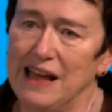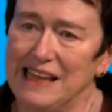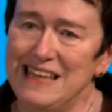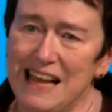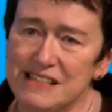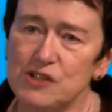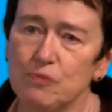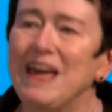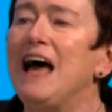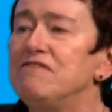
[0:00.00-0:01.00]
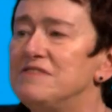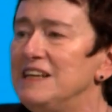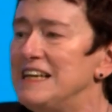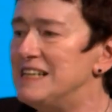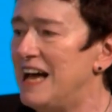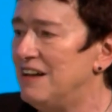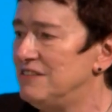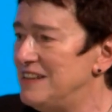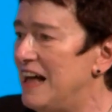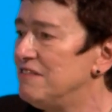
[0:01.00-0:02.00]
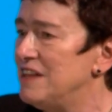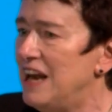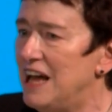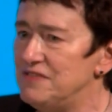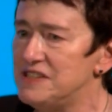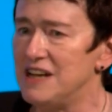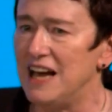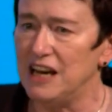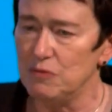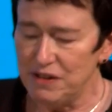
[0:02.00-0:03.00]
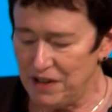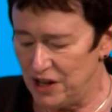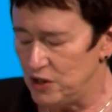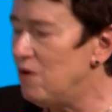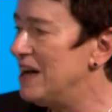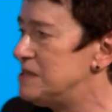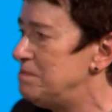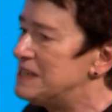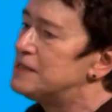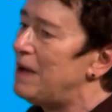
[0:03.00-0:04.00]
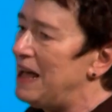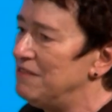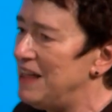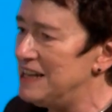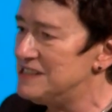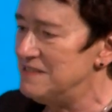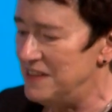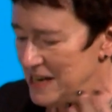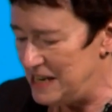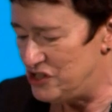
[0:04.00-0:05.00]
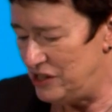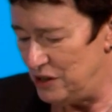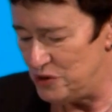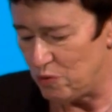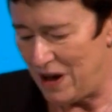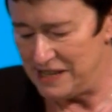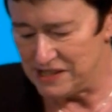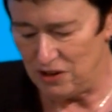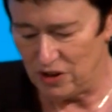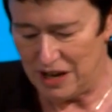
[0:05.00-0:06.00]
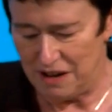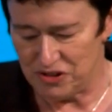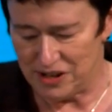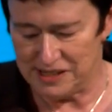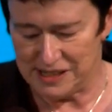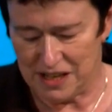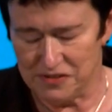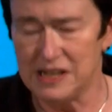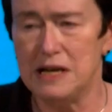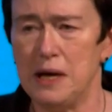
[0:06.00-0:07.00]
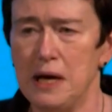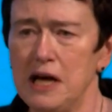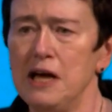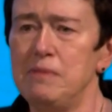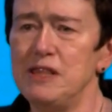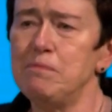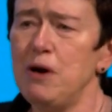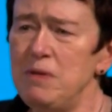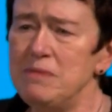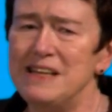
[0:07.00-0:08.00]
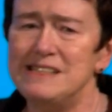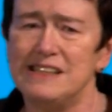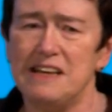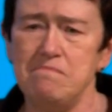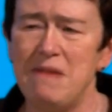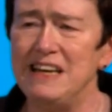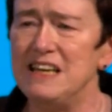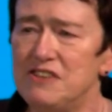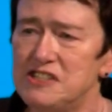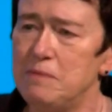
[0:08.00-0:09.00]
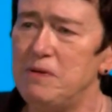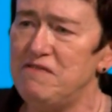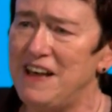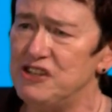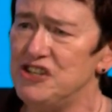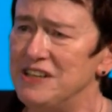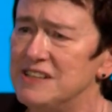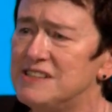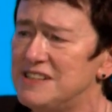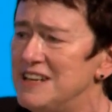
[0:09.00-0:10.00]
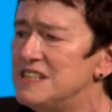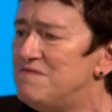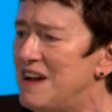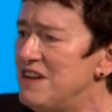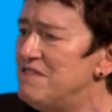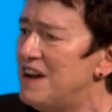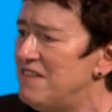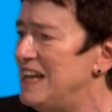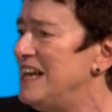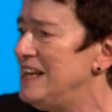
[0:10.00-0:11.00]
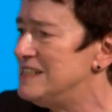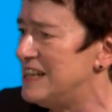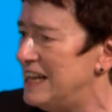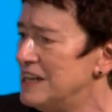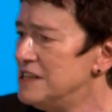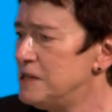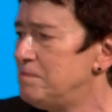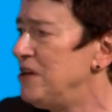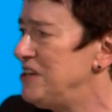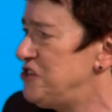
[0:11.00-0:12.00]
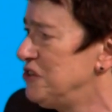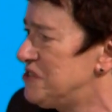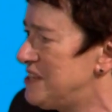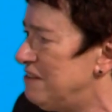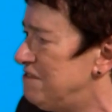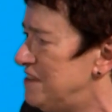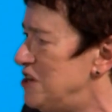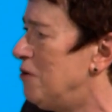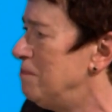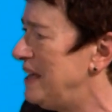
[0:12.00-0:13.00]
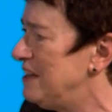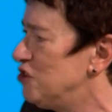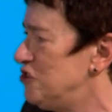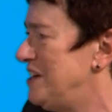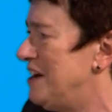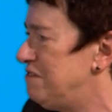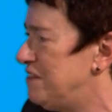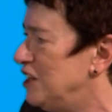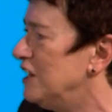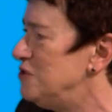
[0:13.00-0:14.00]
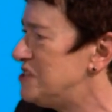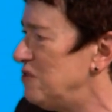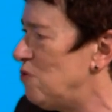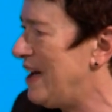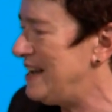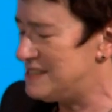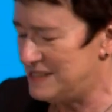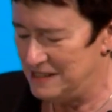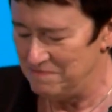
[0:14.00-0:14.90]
Yes, we have to lead a healthy lifestyle, and we've heard quite a bit about that and the need to lose weight and look after ourselves. But the problem is that many of us are perfectionists, and it's very, very easy to punish yourself for not being good enough at losing weight.